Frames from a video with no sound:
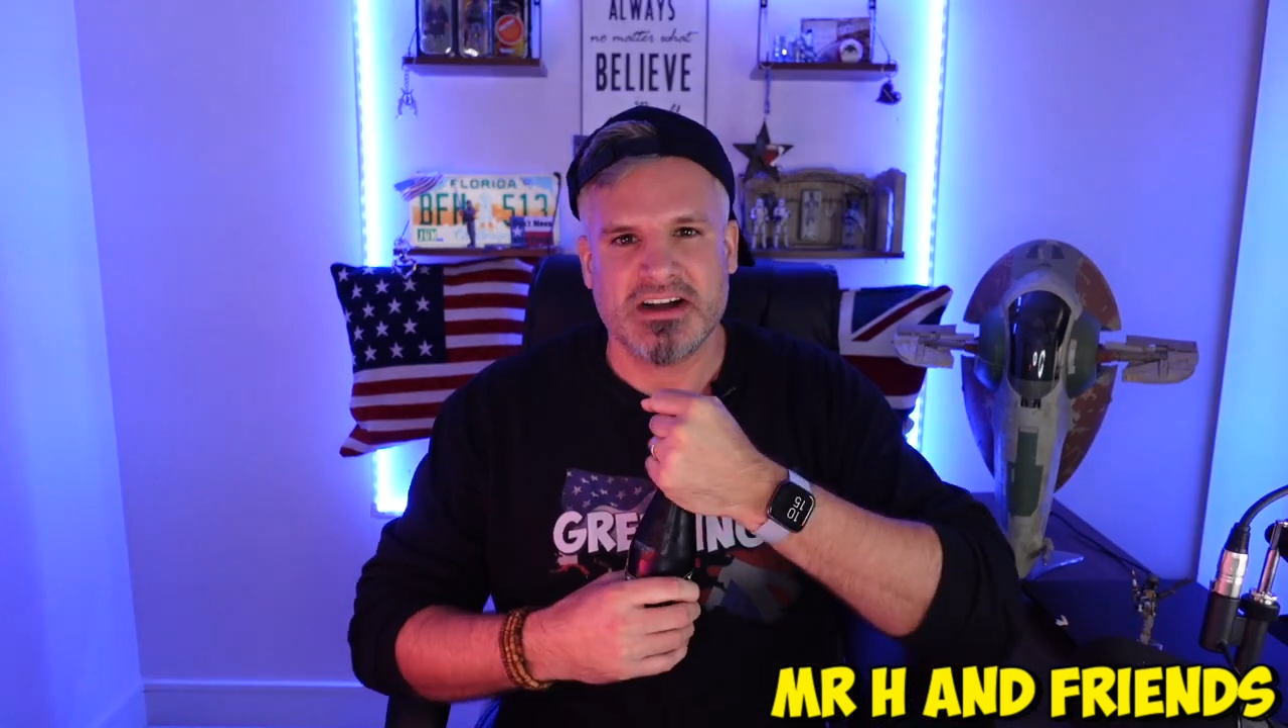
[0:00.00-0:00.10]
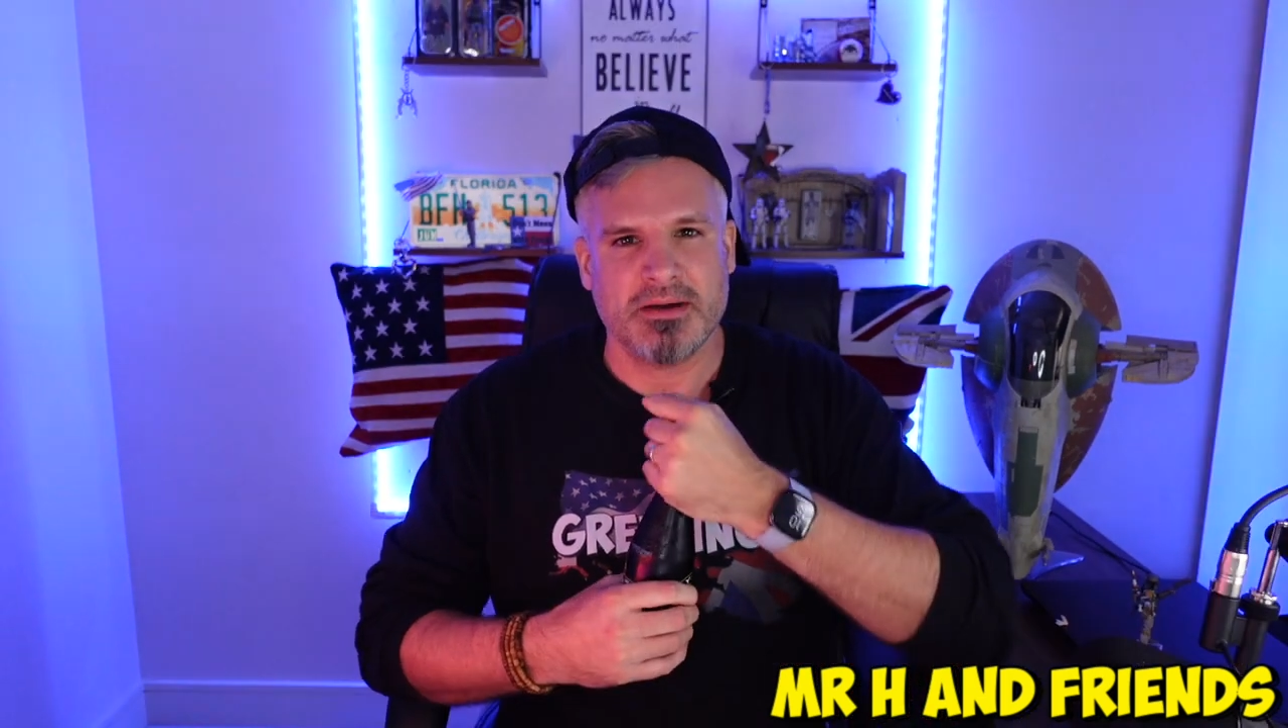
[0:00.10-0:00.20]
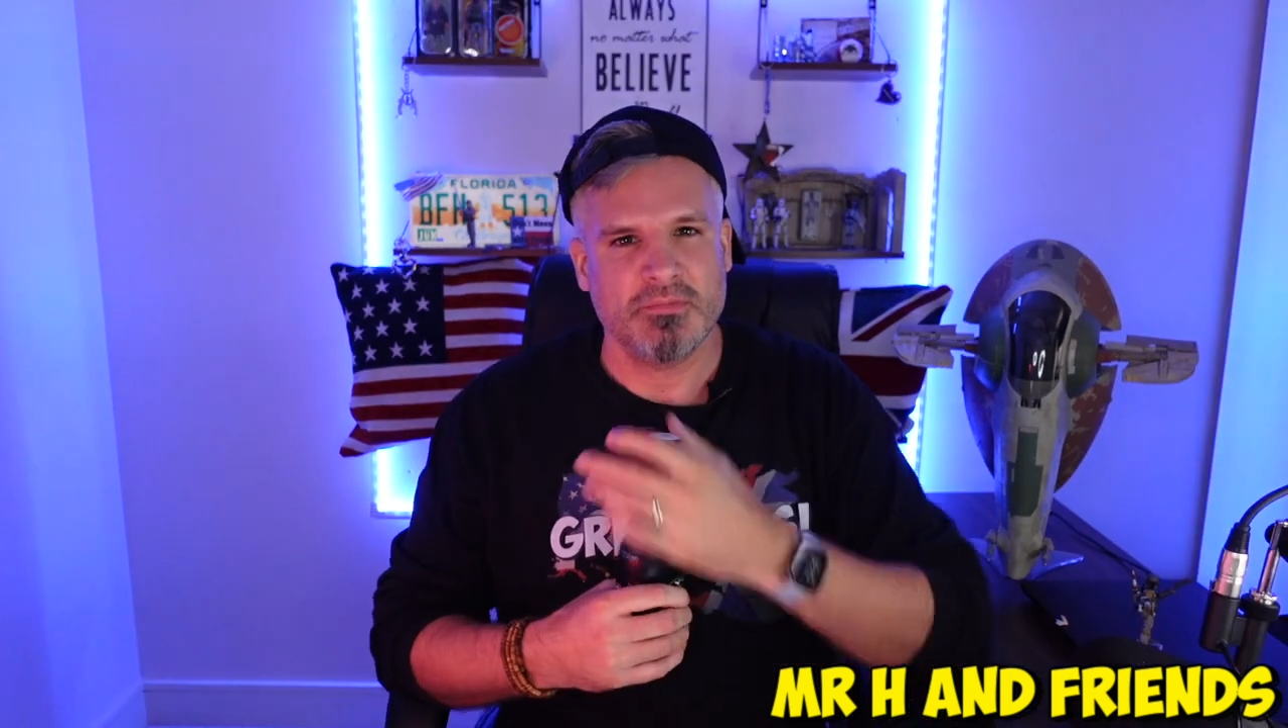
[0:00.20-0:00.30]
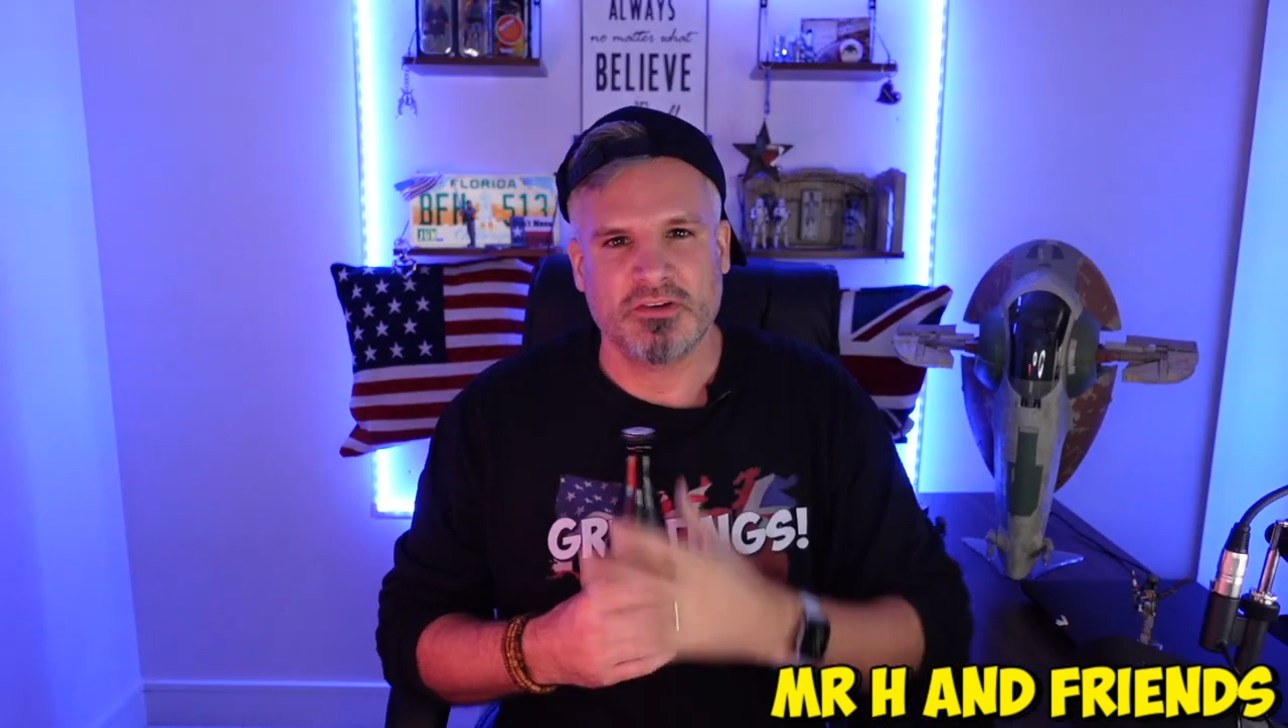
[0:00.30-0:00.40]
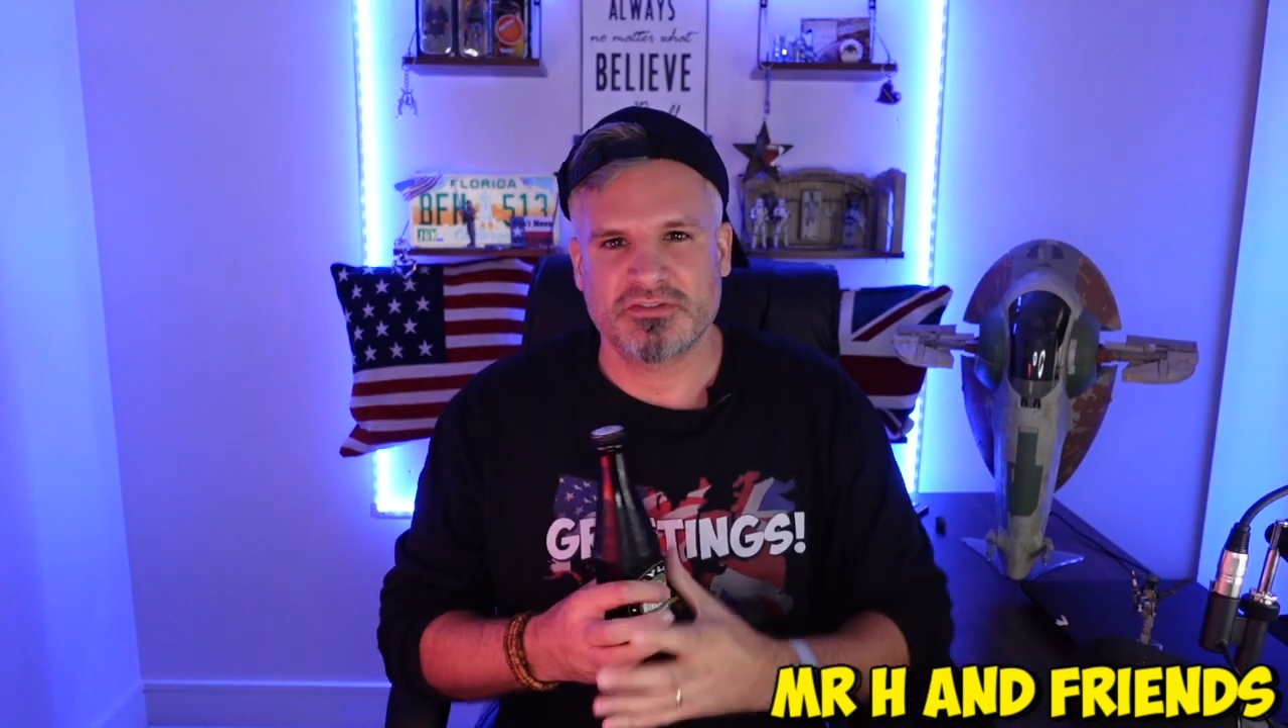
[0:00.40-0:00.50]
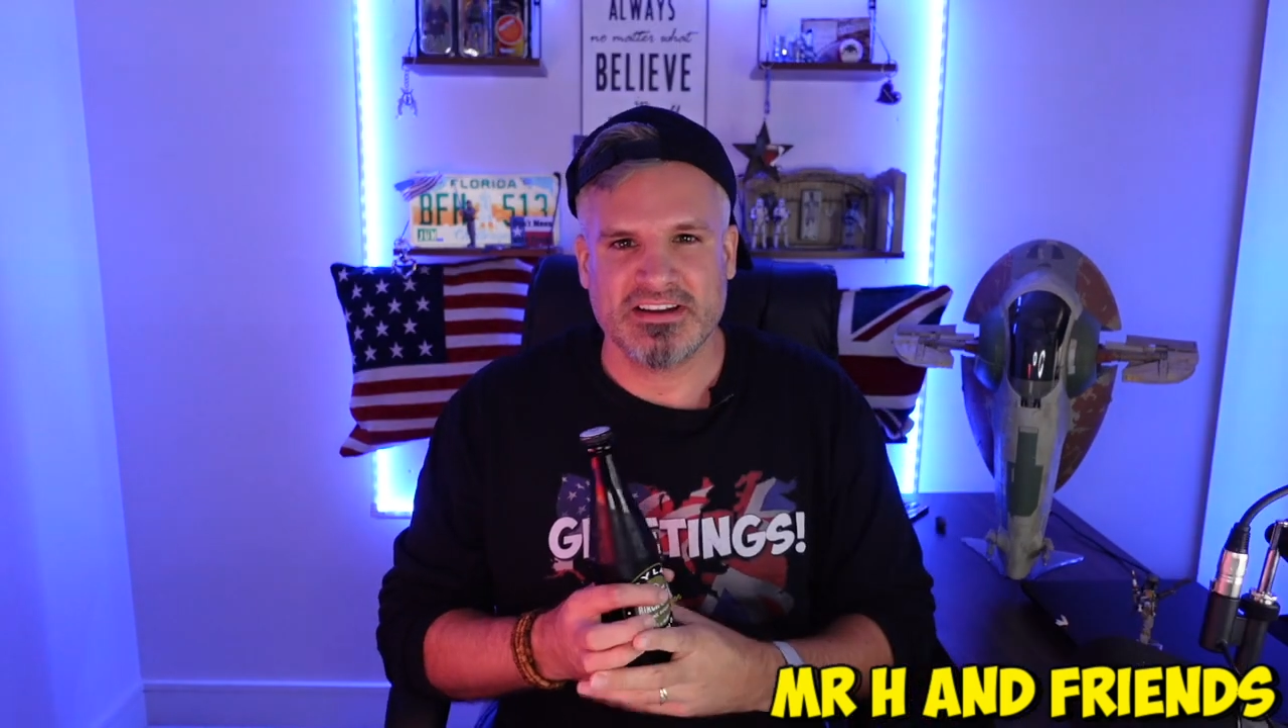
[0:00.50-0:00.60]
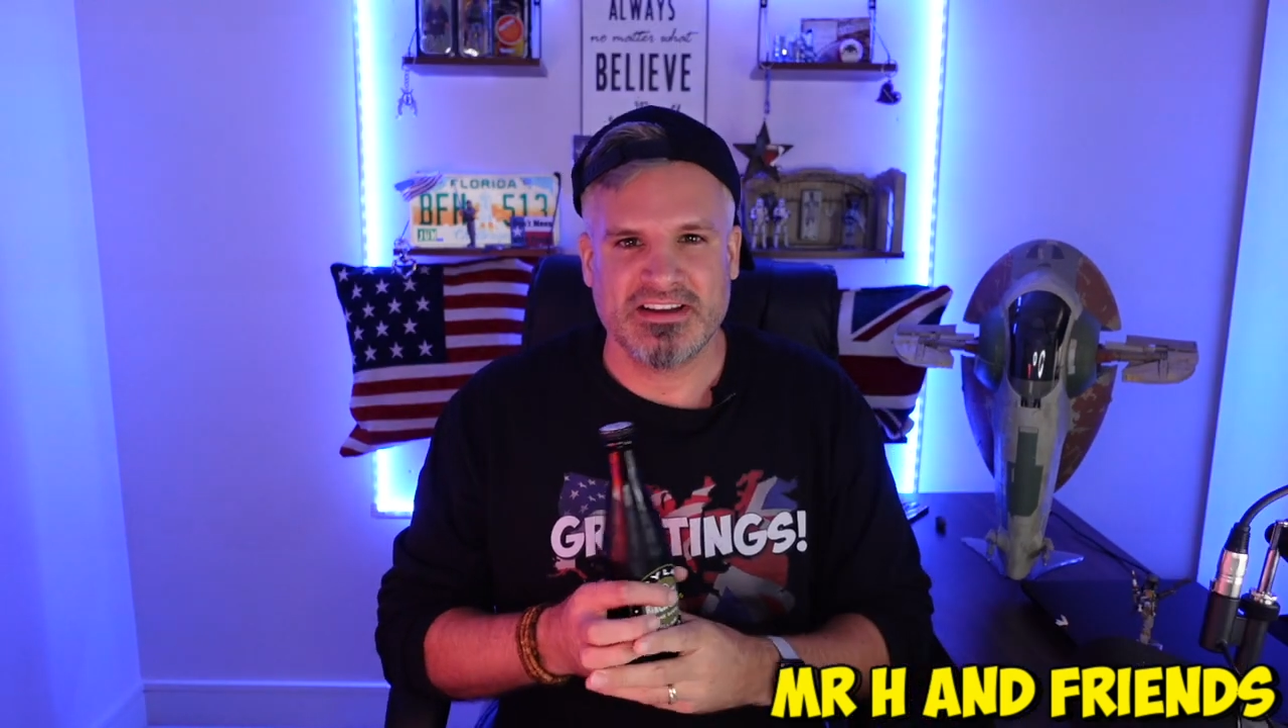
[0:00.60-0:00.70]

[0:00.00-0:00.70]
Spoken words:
I'm not very